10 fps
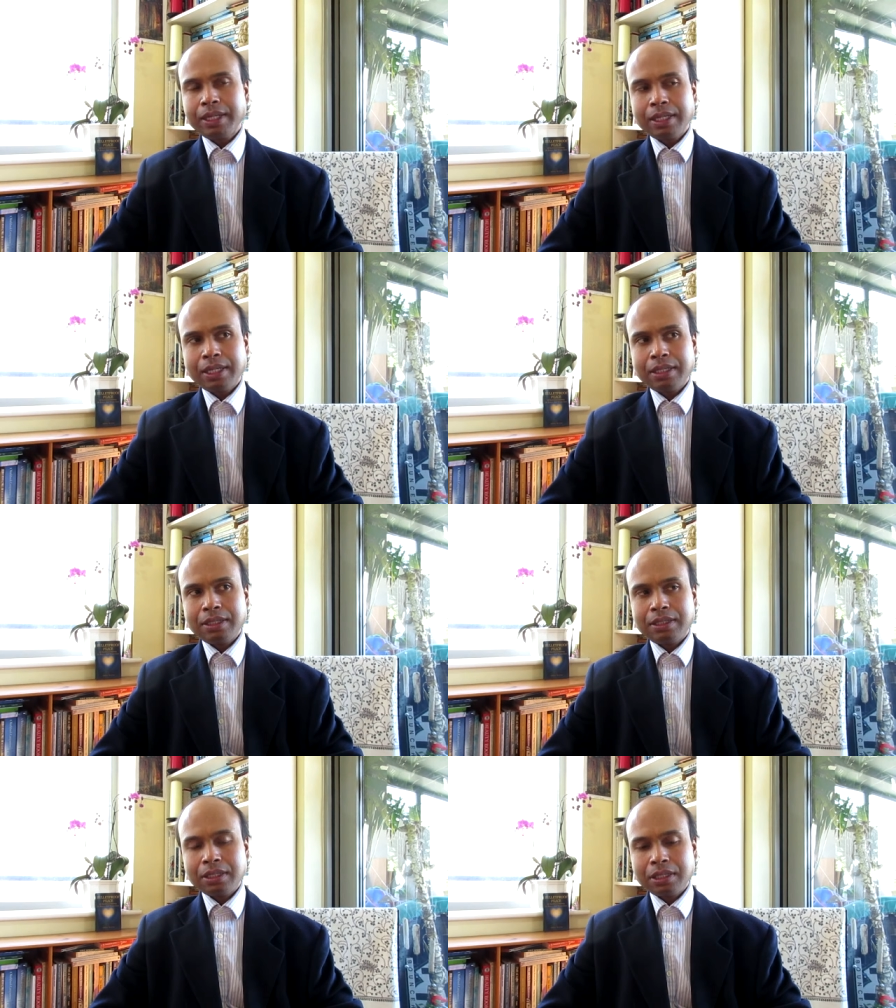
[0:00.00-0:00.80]

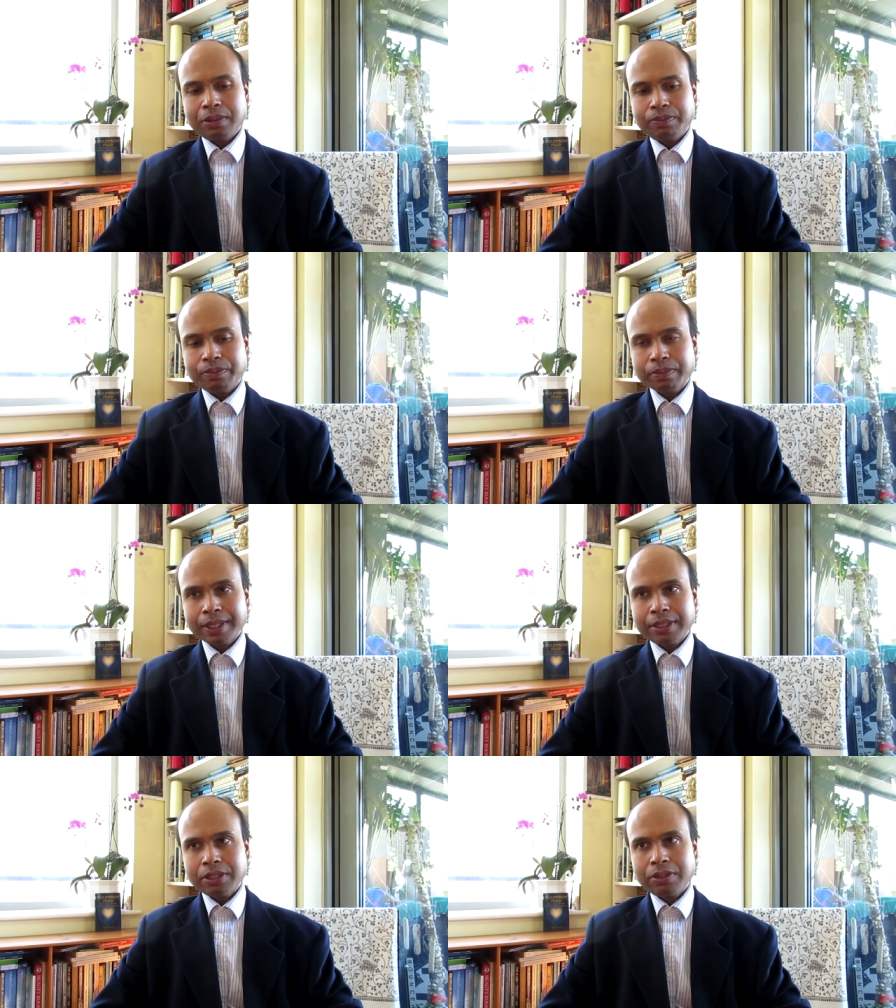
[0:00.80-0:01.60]
And um,
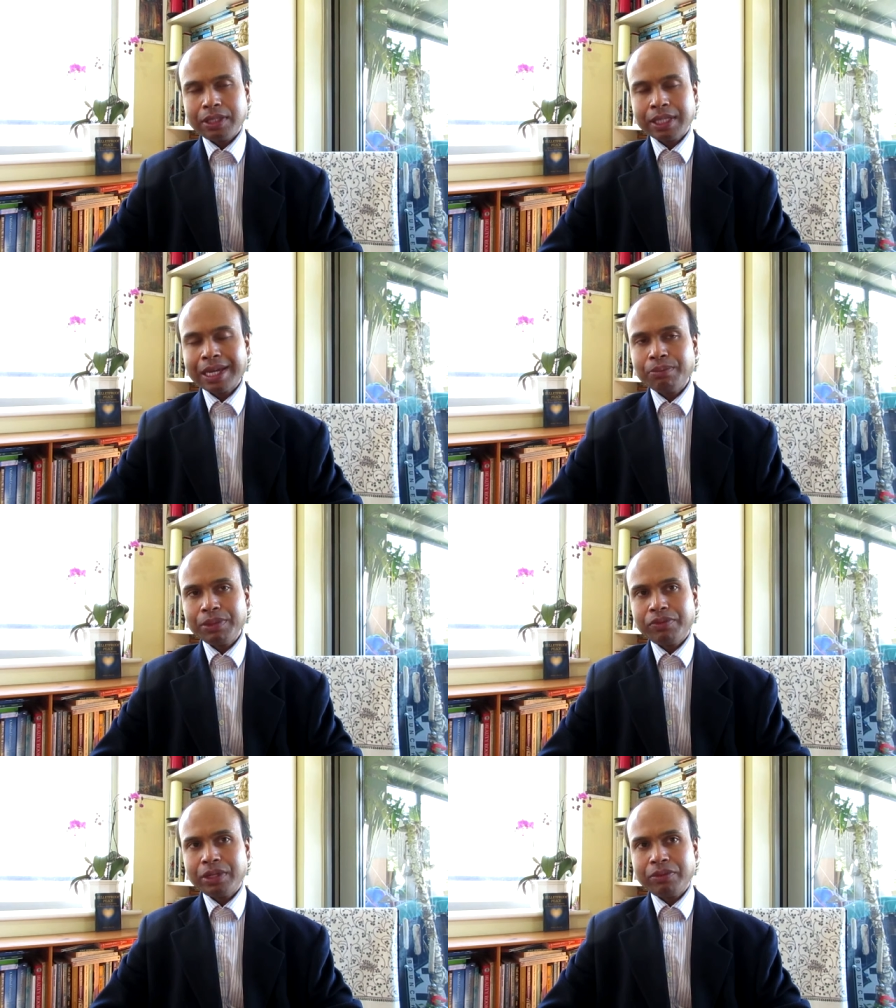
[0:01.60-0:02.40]
so it can
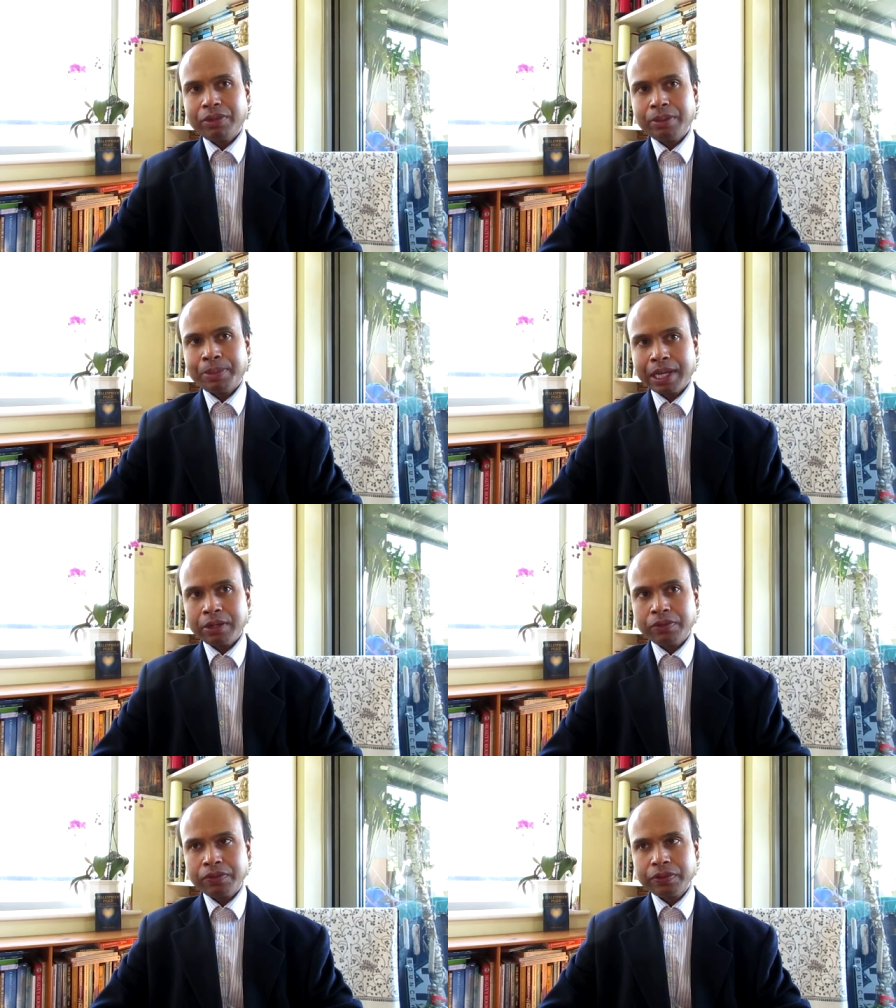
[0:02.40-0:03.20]
be very, very
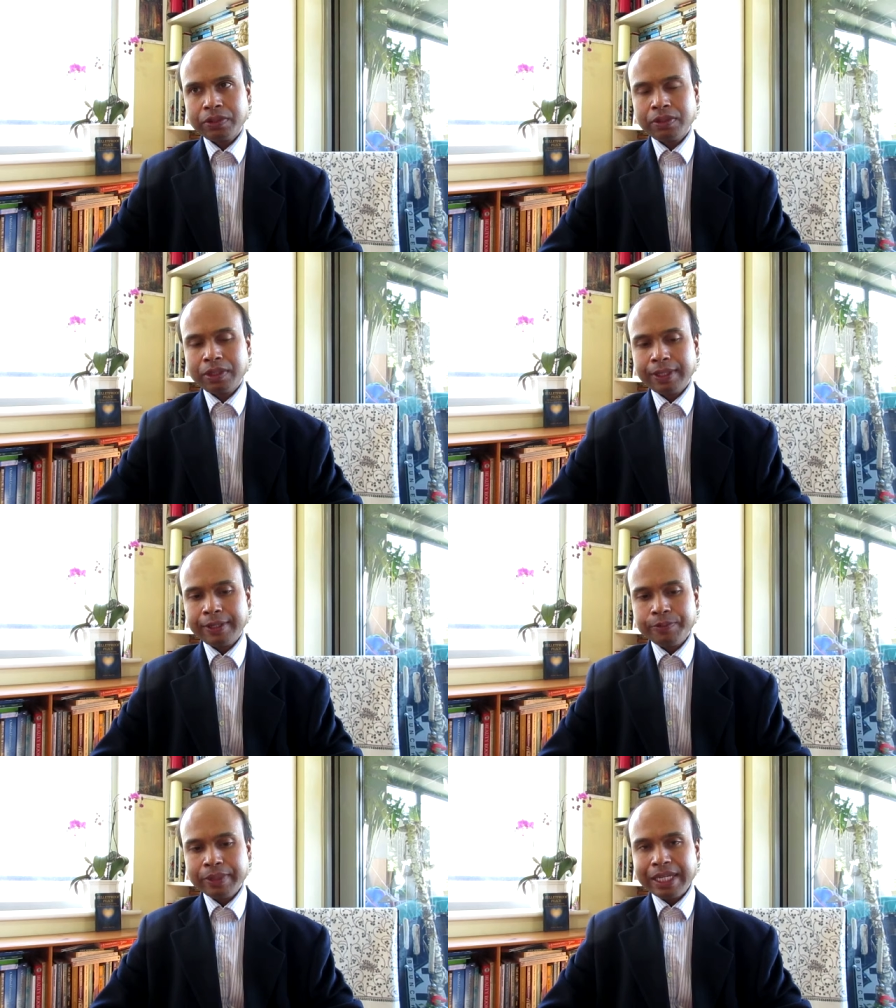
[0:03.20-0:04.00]
powerful
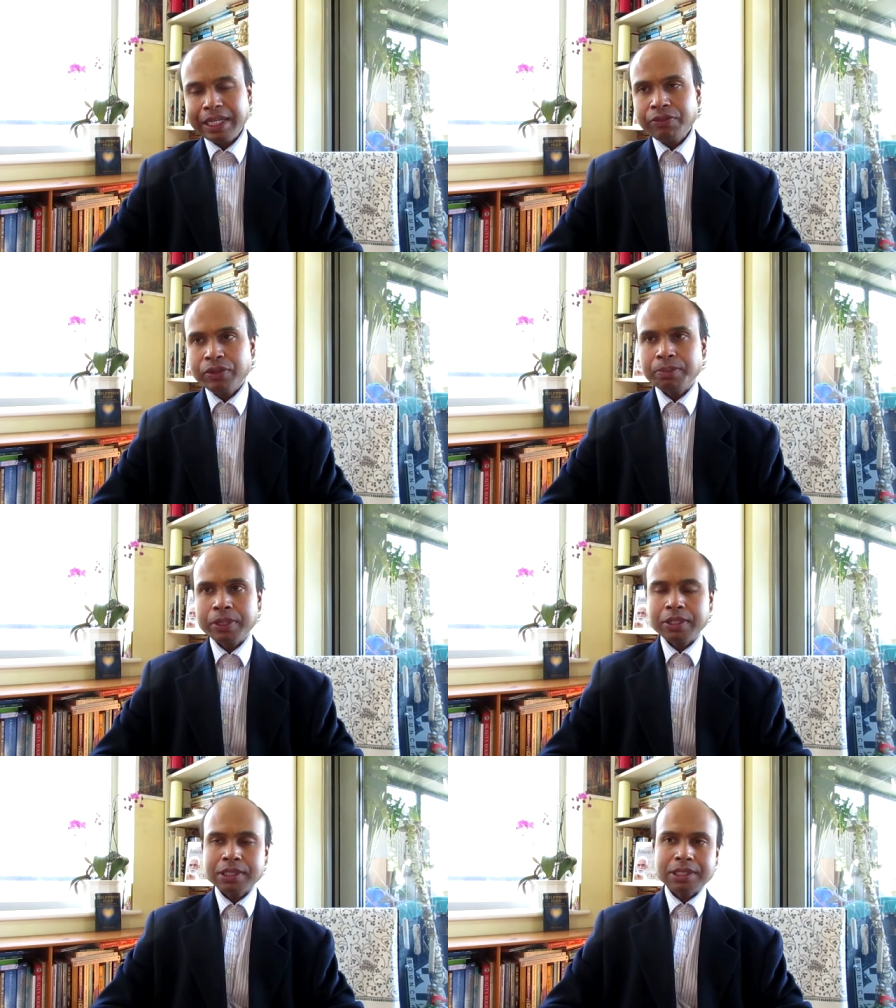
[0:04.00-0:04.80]
if the
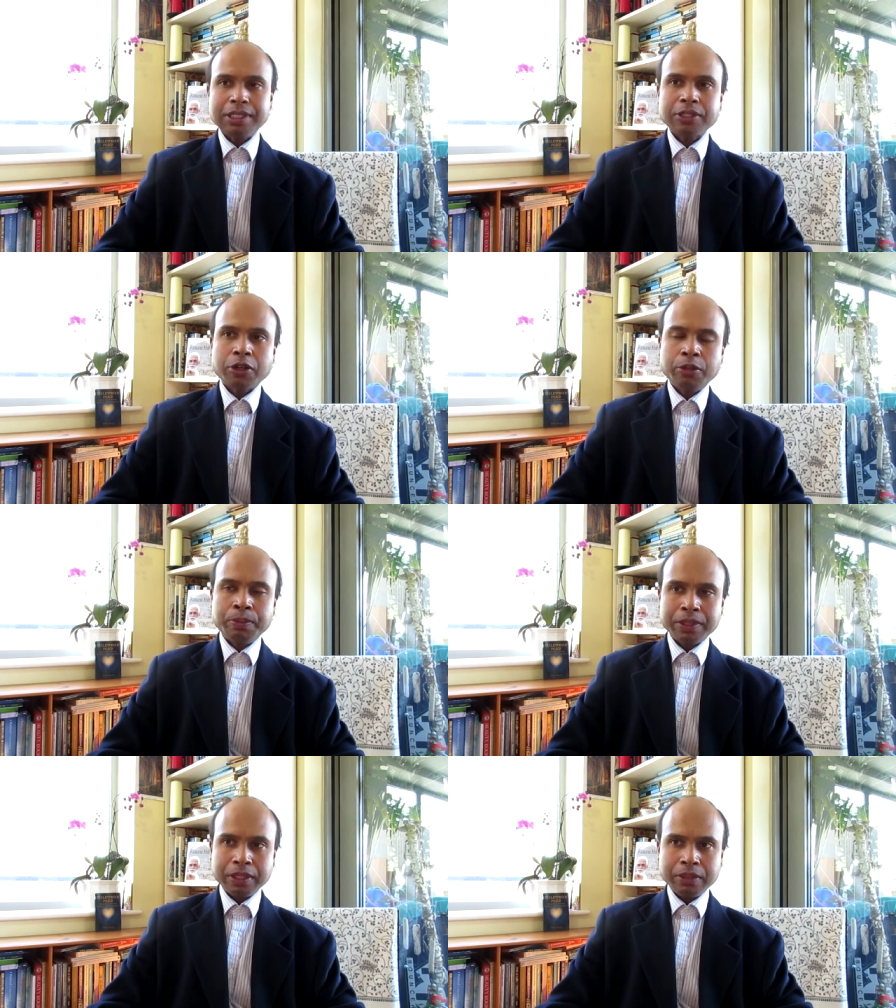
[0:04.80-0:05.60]
person is
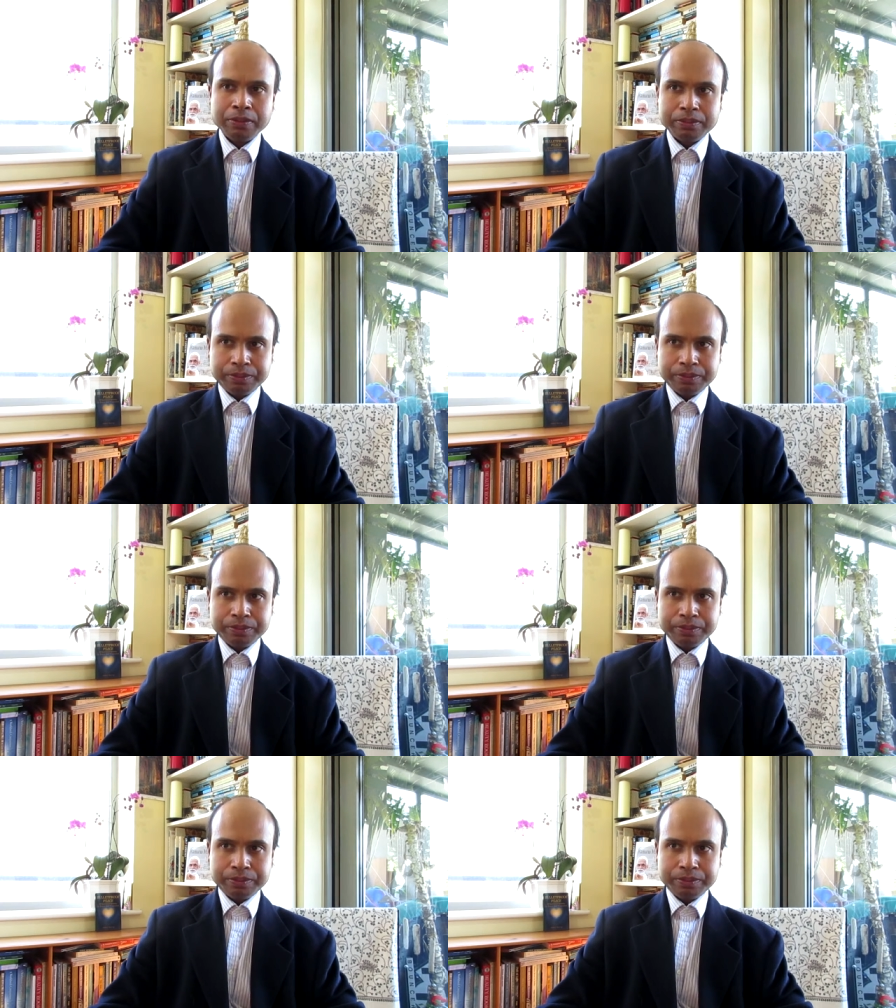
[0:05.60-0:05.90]
open